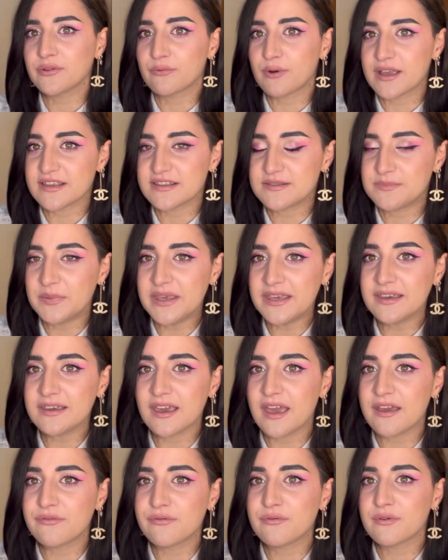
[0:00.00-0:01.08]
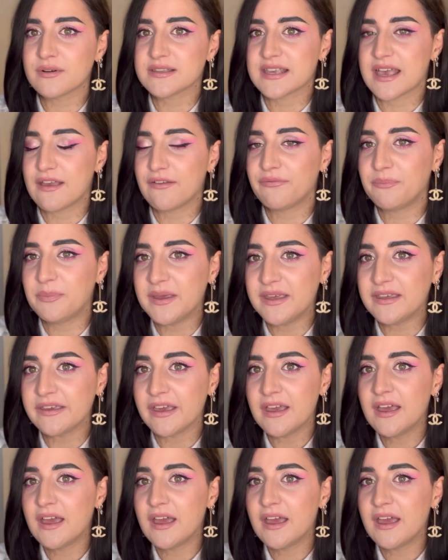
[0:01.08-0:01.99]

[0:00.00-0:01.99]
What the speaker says: wears pink, everyone has pink,